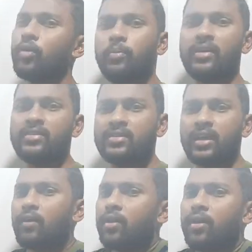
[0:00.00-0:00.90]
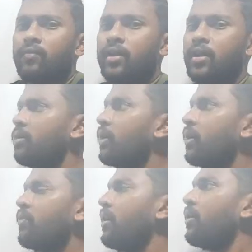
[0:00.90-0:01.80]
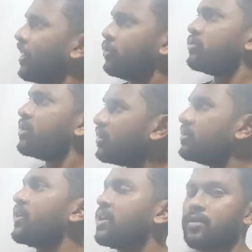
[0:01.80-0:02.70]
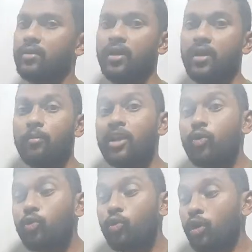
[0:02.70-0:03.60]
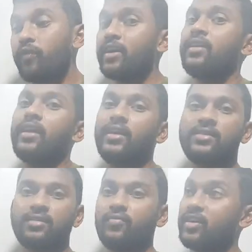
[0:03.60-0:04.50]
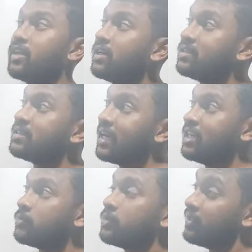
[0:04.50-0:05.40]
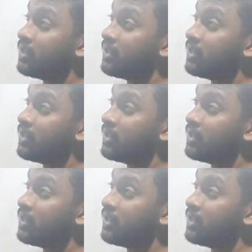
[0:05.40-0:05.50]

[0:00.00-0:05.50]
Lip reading: the basics I have learned very well. I know sir that is vector. But you don't know vector addition. Whether it is satisfies, whether